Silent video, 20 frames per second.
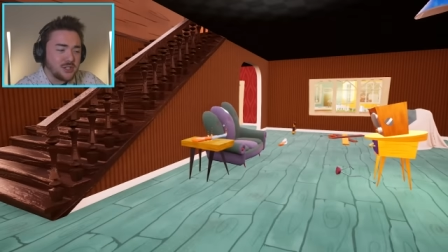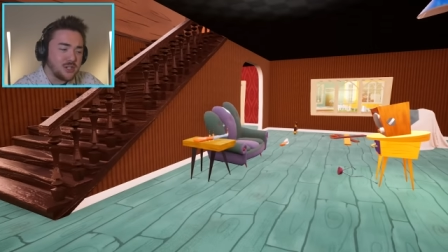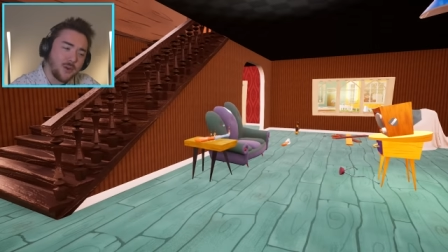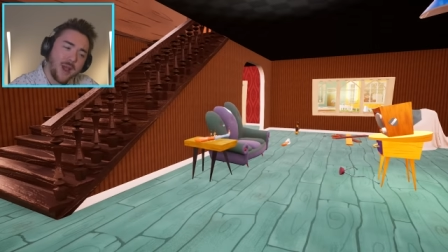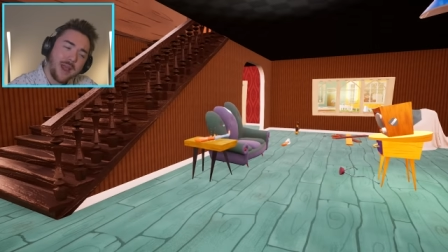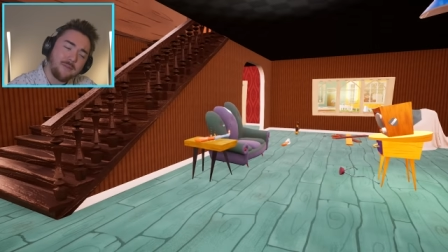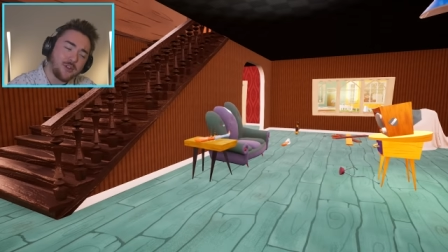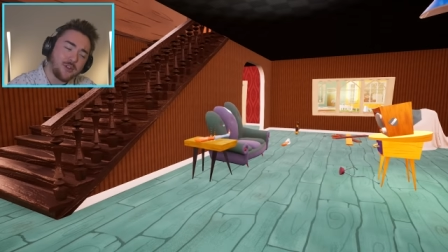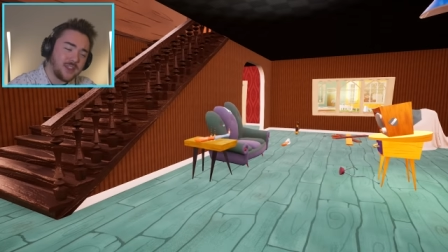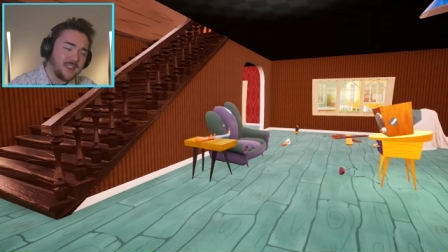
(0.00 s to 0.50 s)

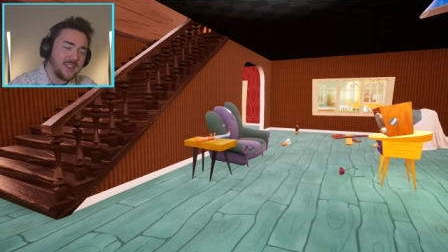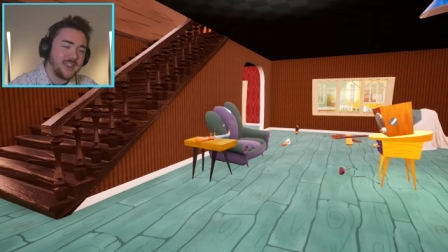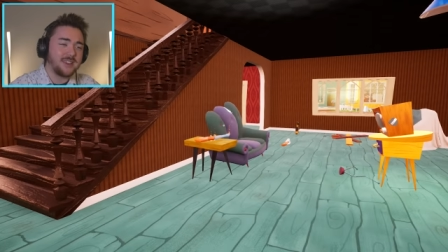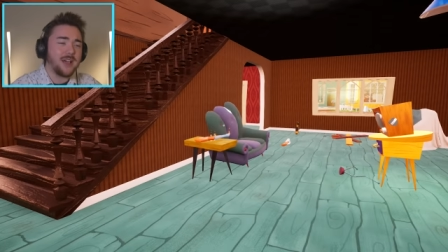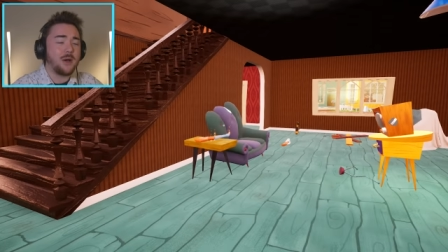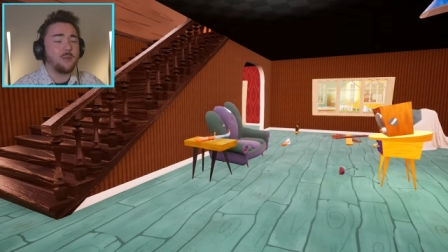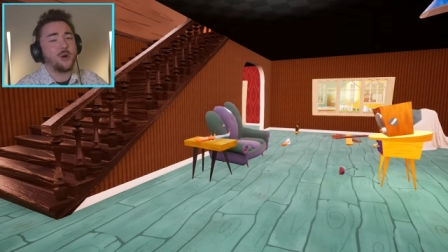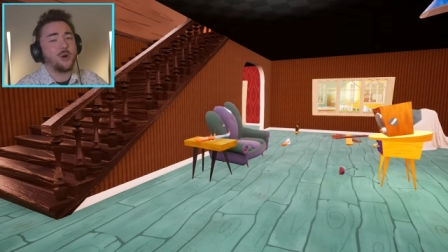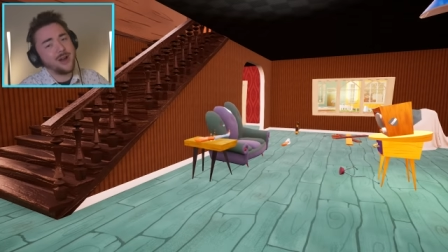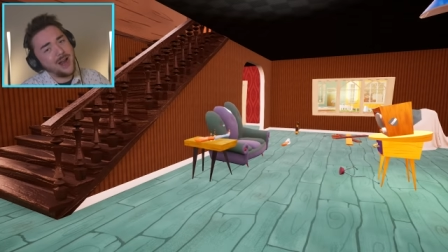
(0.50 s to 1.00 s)
do everything
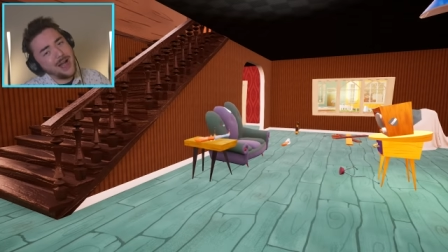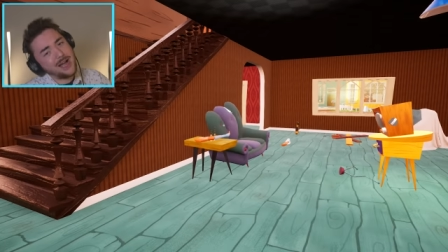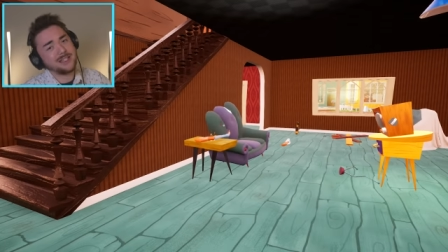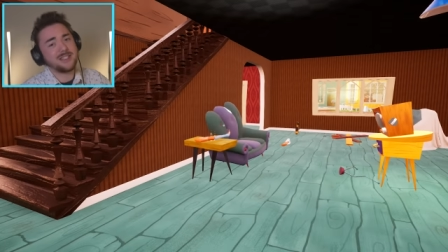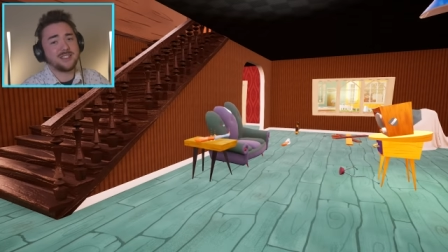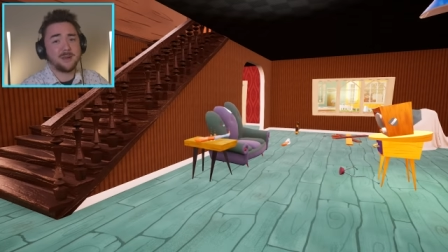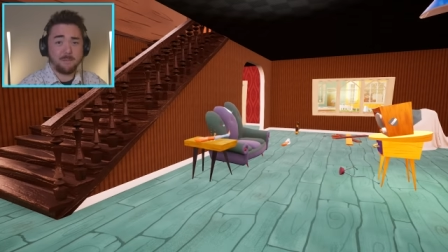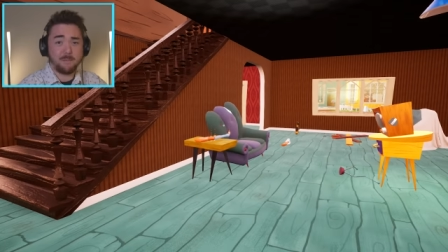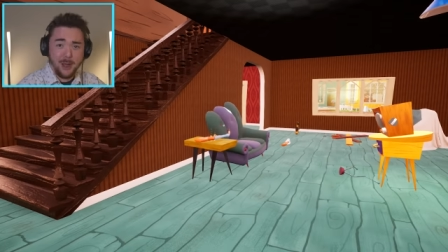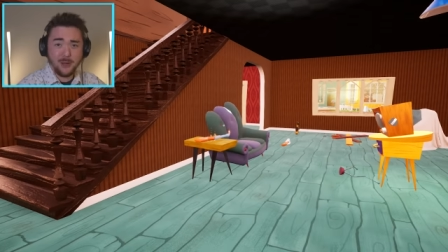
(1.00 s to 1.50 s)
that we're
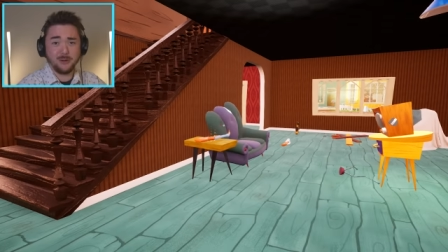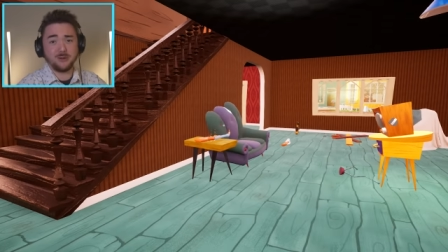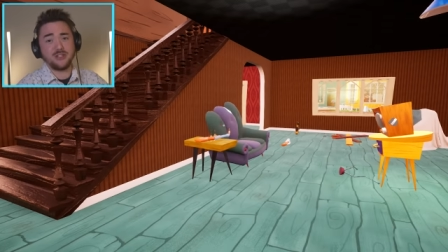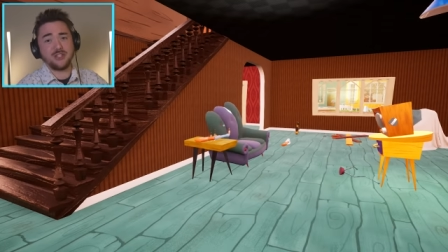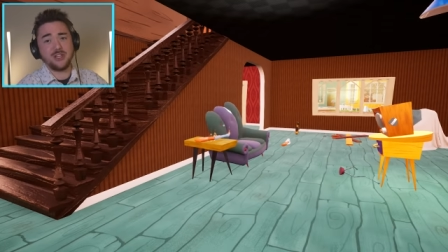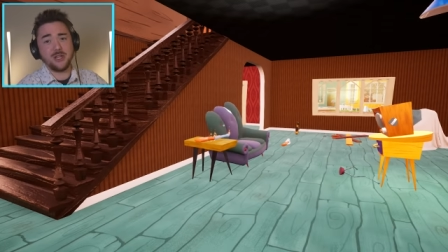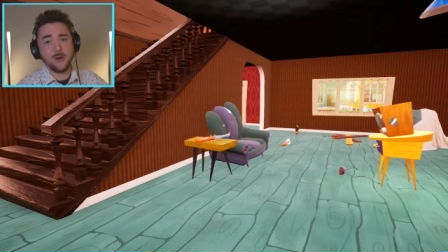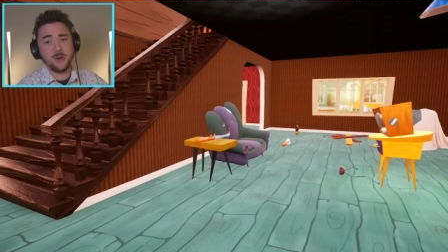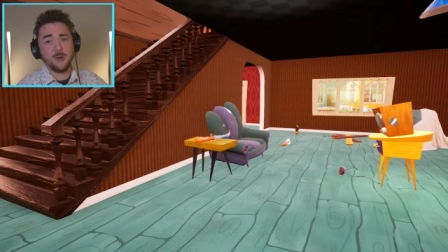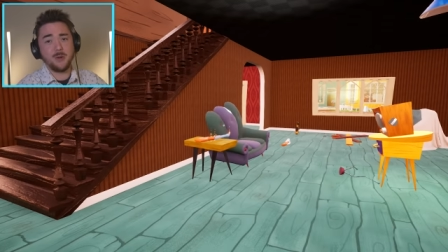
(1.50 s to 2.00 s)
not
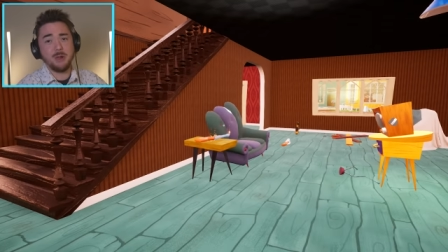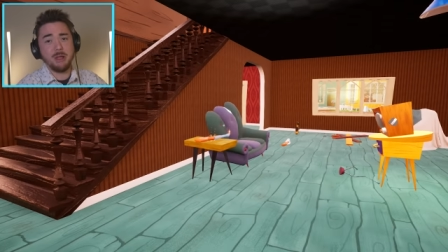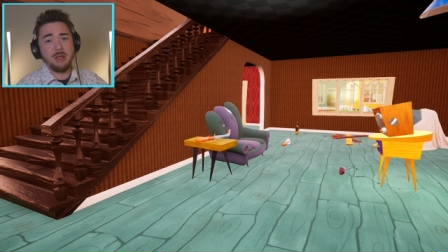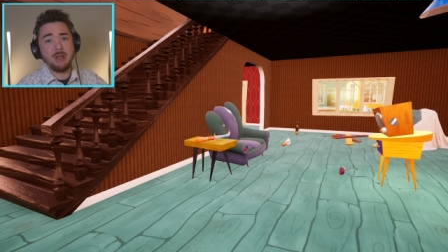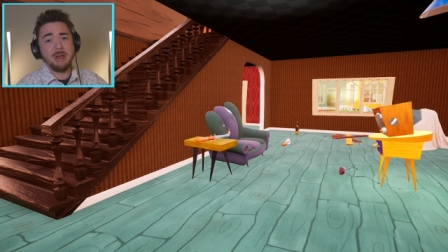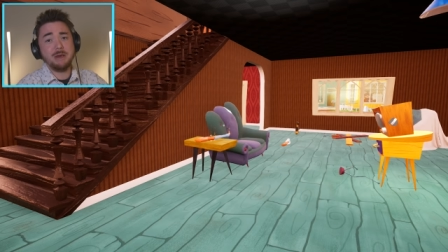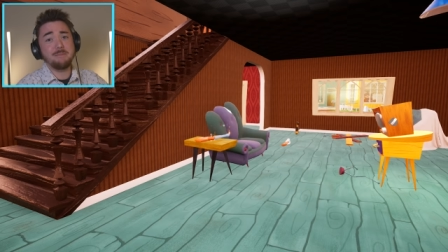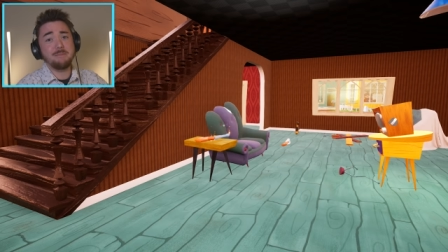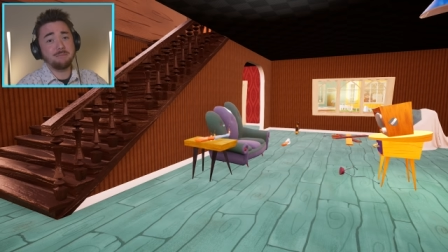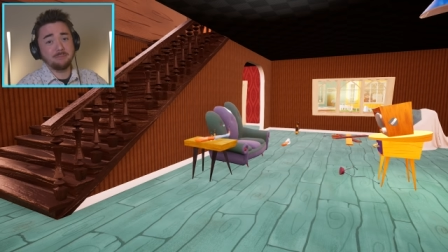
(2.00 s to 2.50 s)
supposed to,
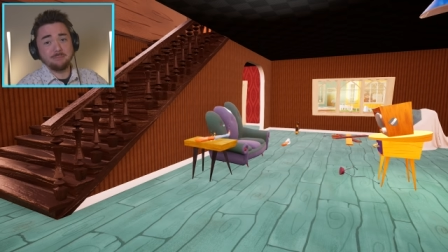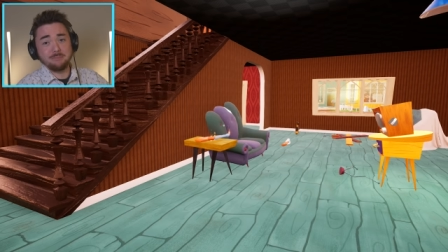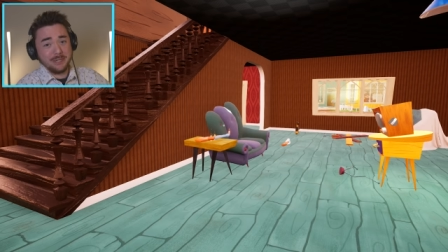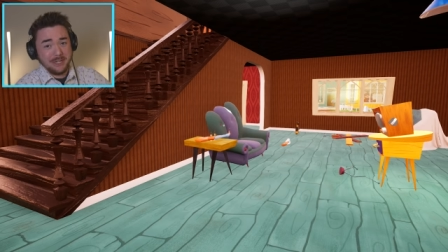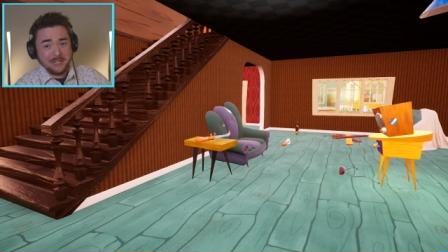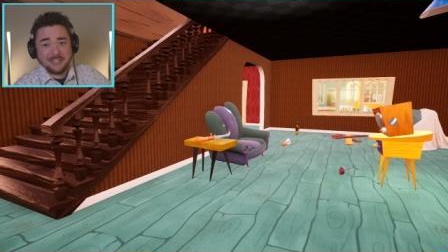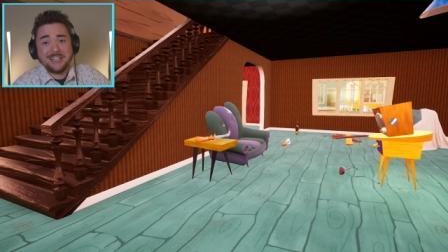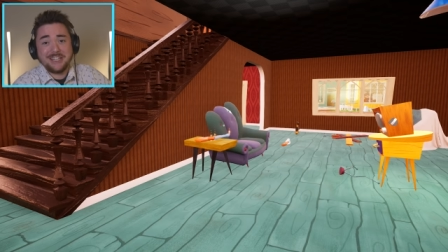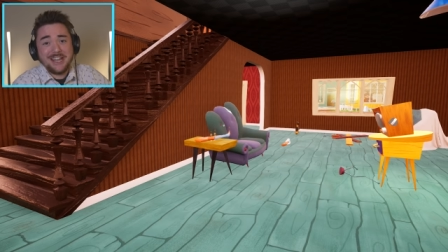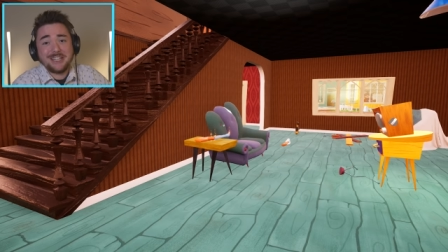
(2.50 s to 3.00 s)

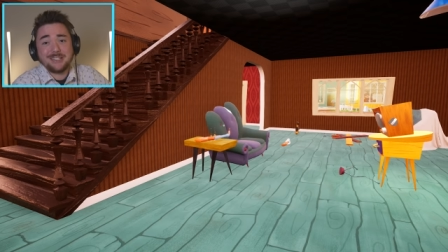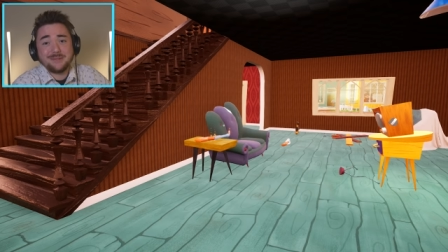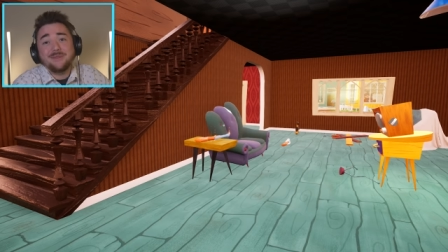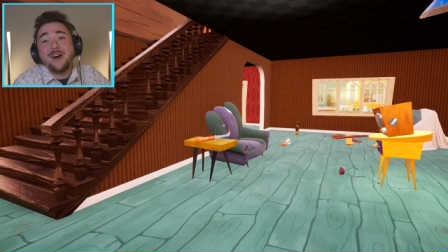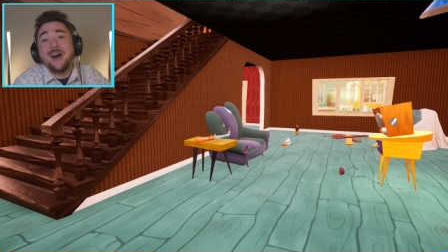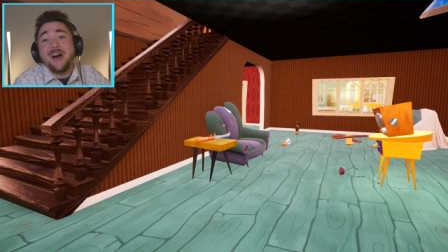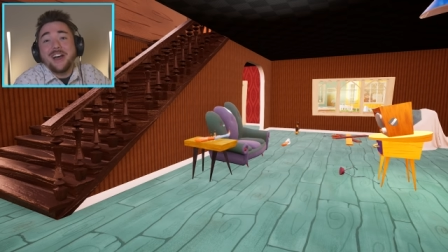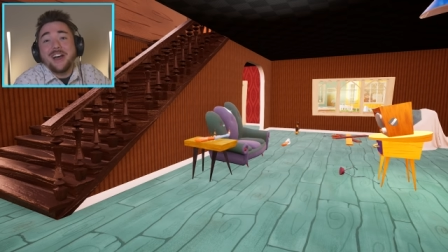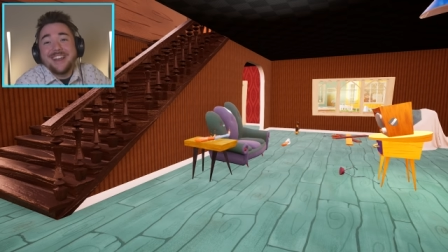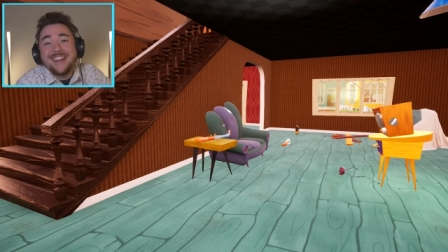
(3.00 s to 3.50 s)
because that's
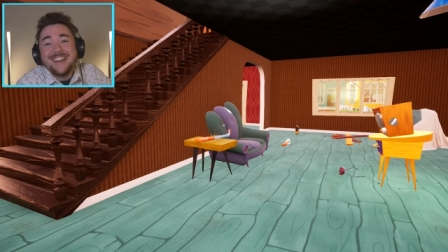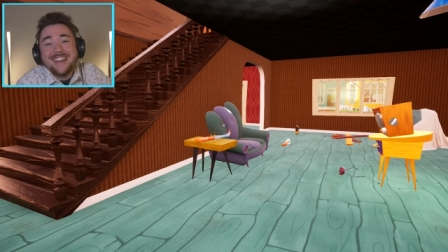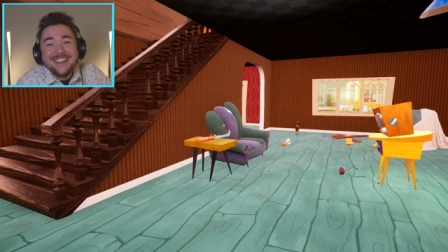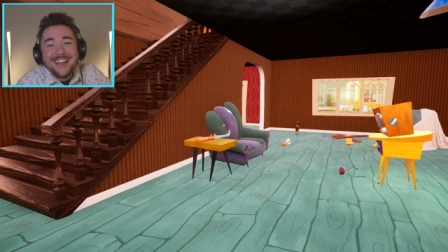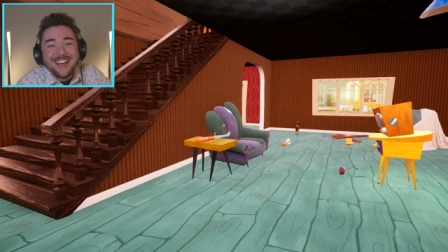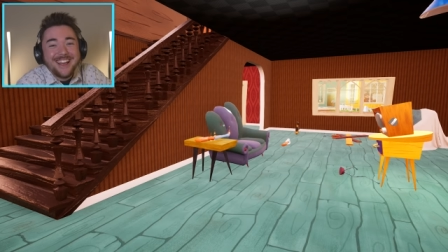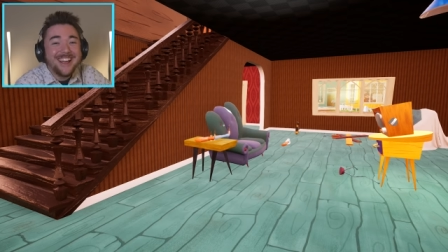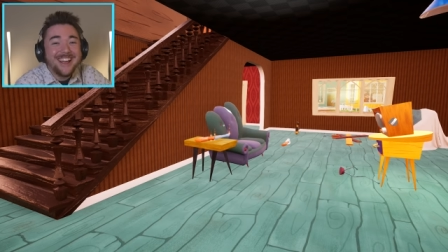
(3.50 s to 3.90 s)
fun.